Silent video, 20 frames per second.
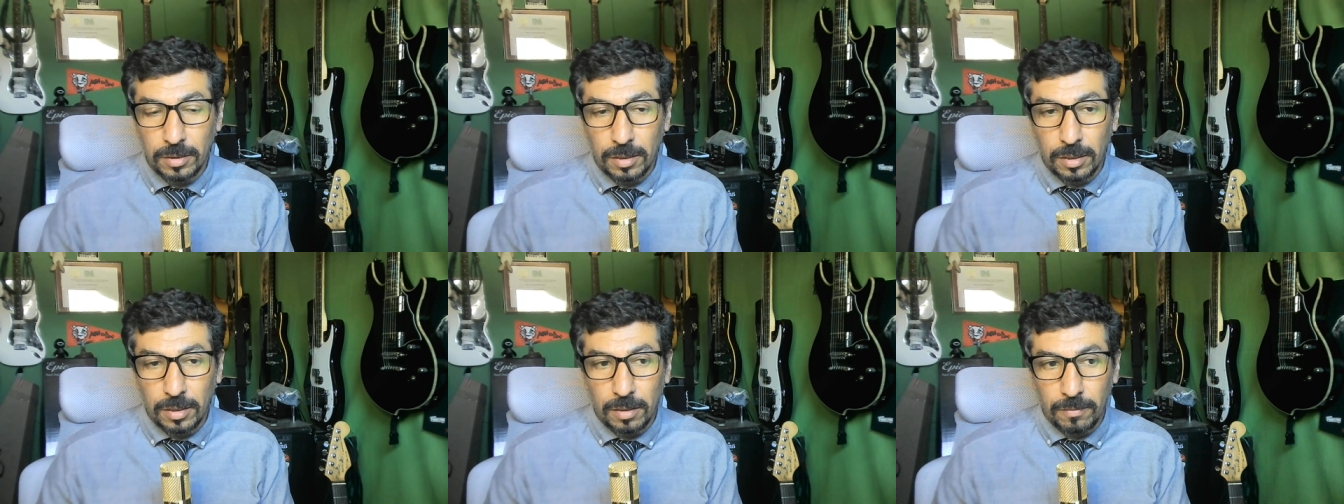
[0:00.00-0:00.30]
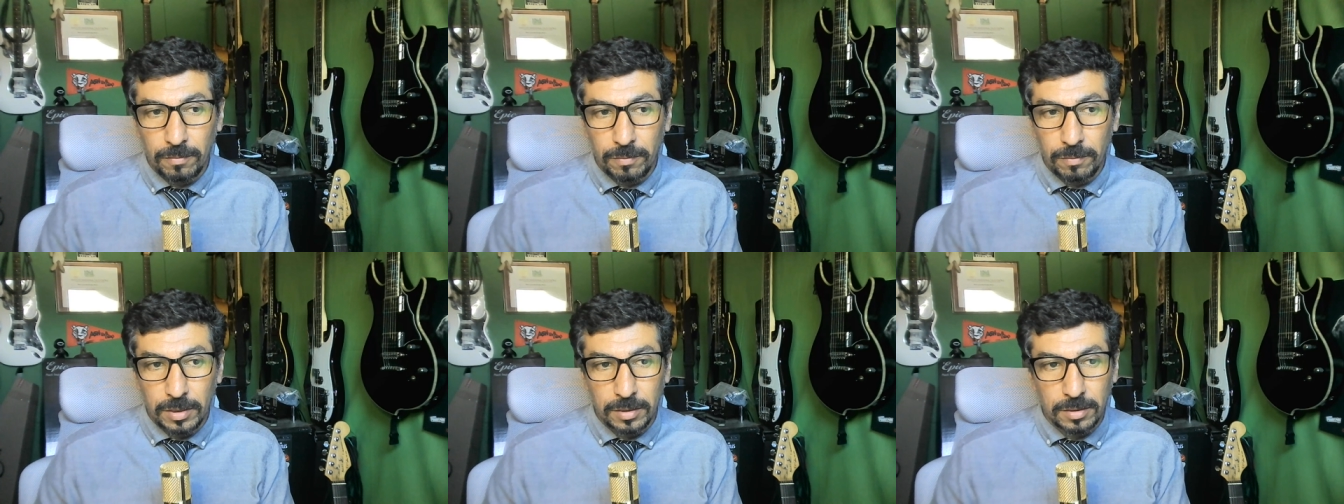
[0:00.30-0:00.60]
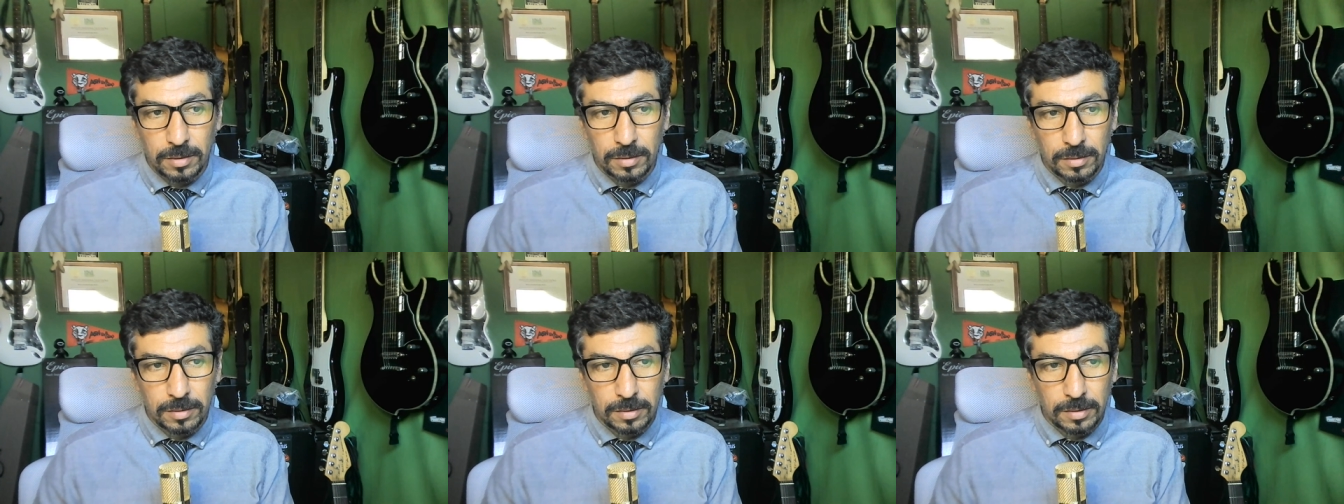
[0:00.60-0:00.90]
I have been
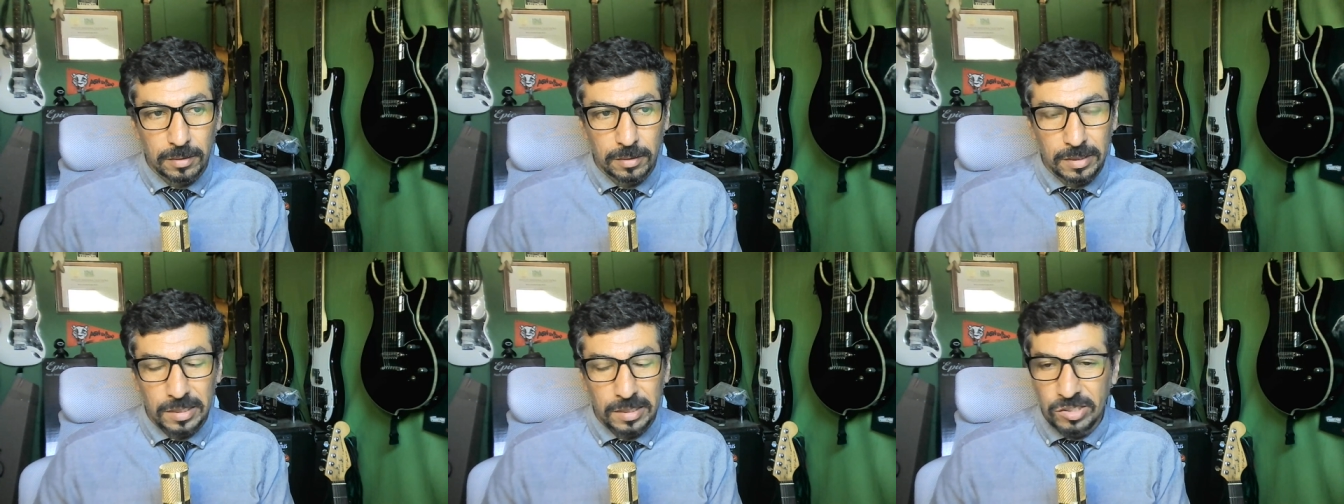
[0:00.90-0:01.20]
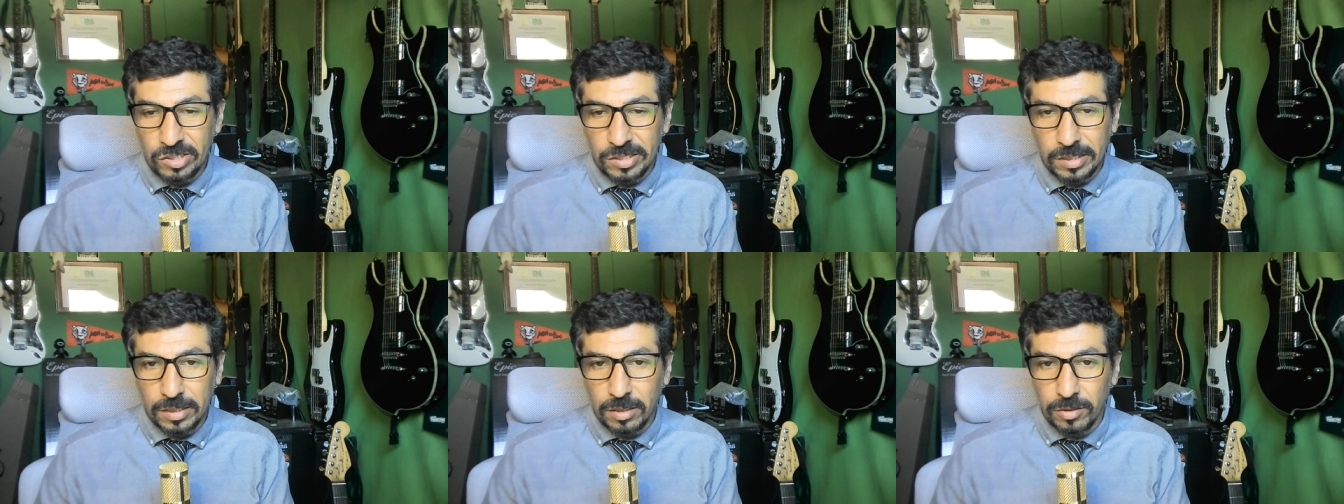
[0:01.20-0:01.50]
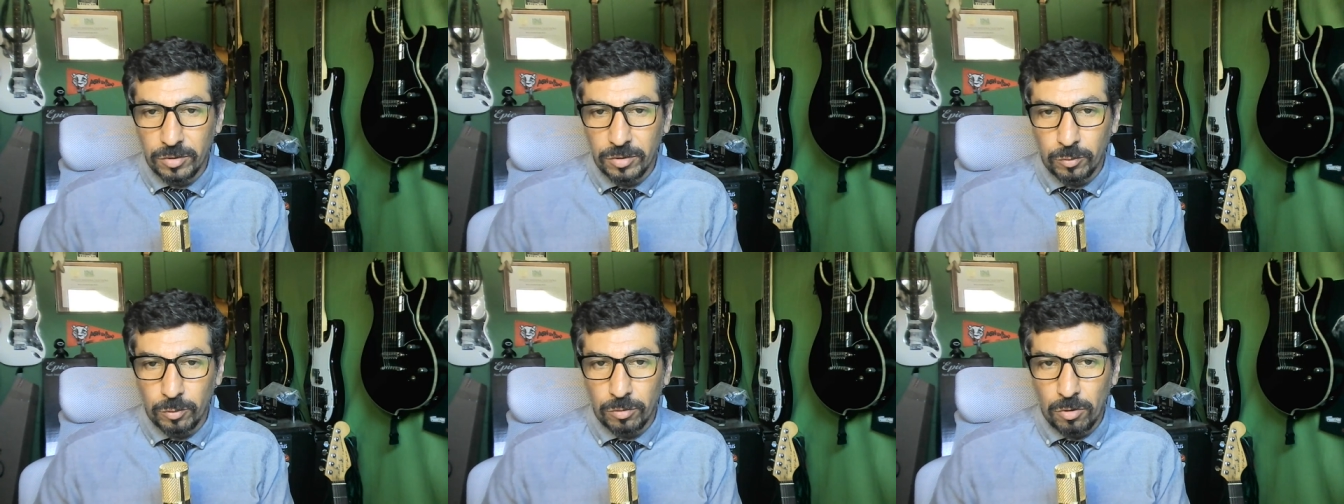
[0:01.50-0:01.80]
teaching English
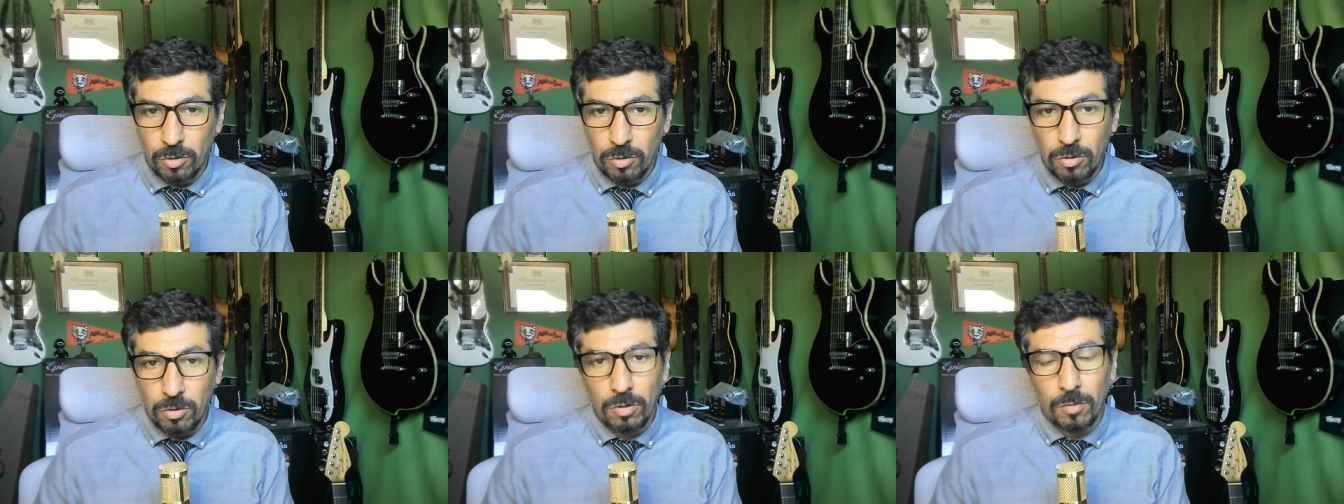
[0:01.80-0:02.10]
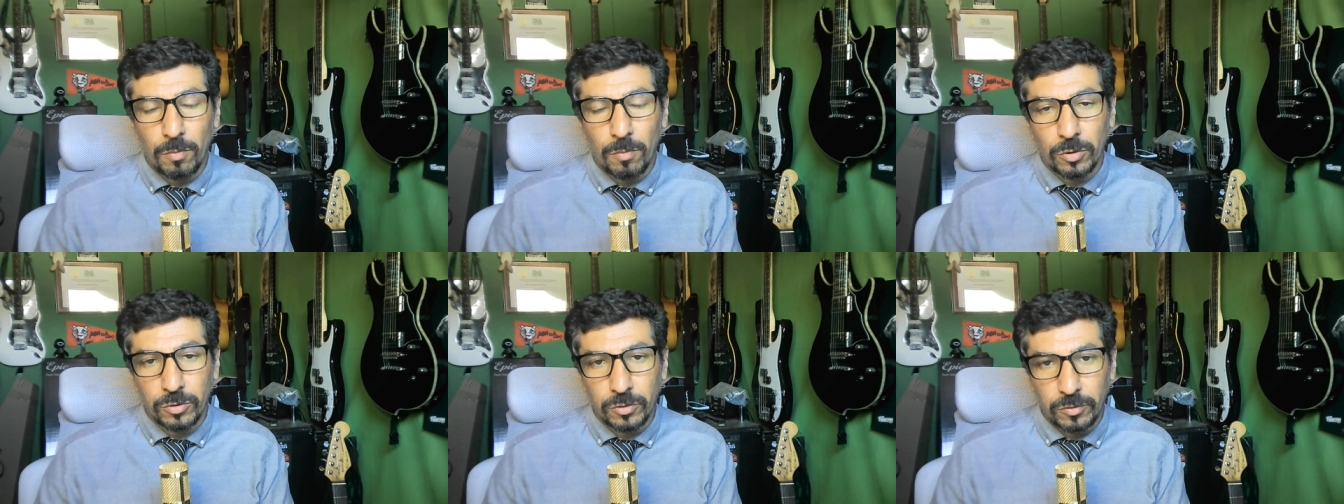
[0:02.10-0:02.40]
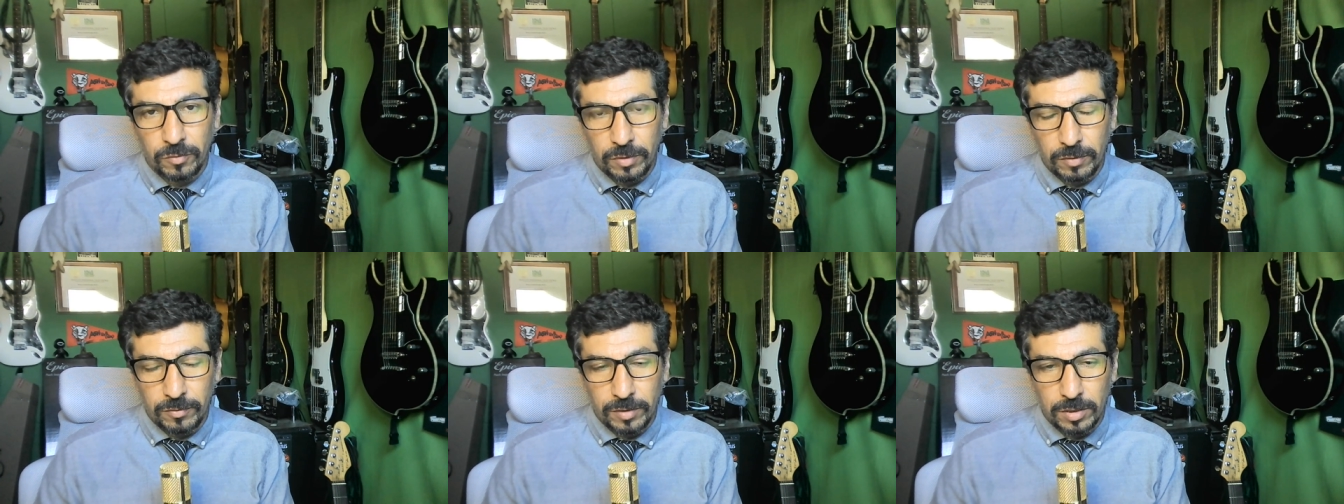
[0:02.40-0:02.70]
for almost
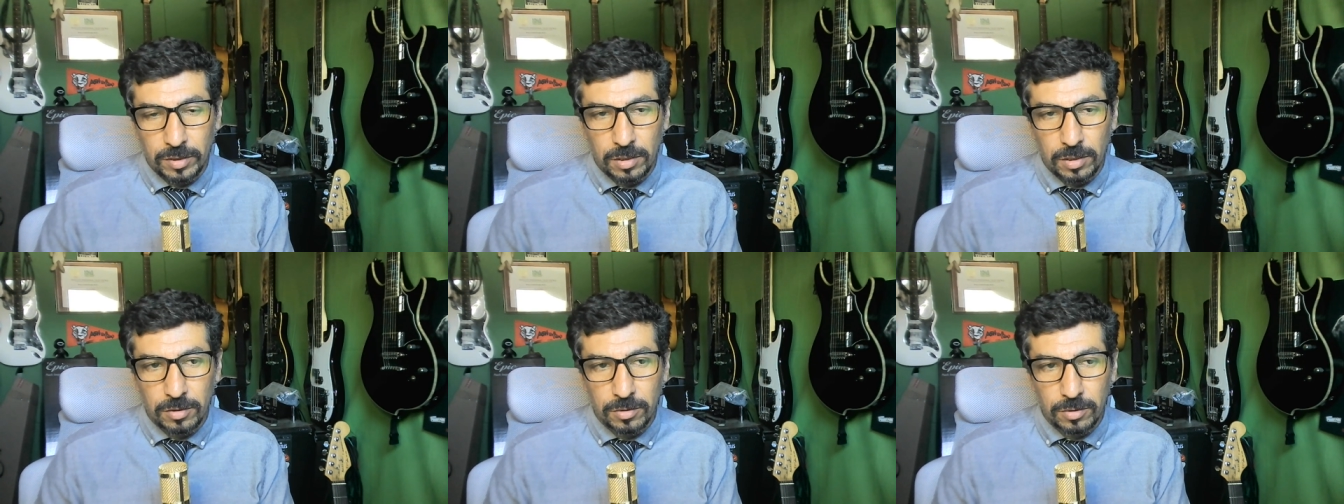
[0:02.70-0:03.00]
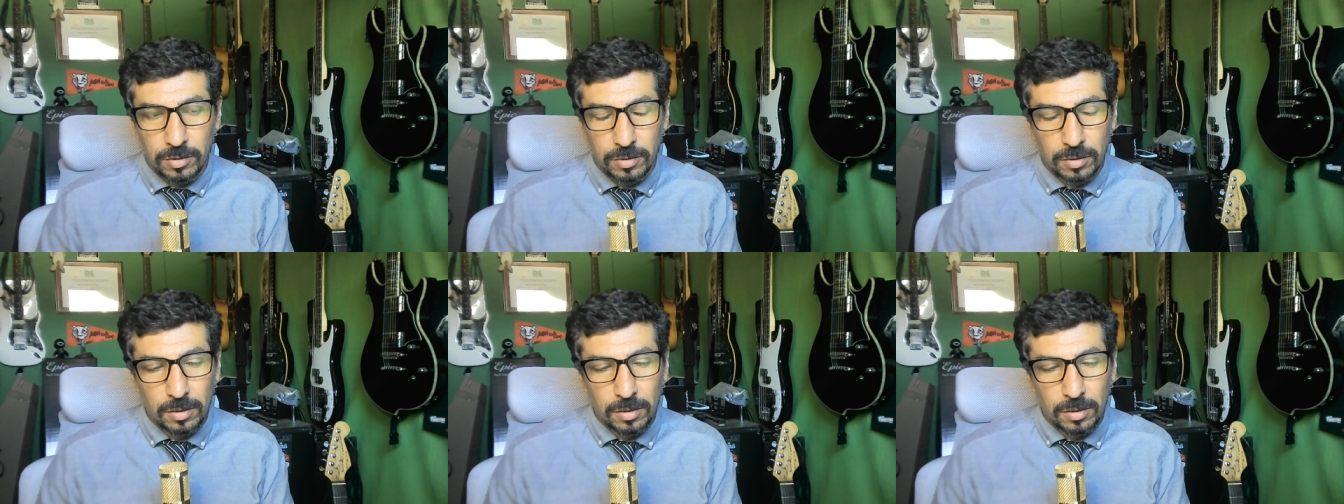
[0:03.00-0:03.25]
15 years.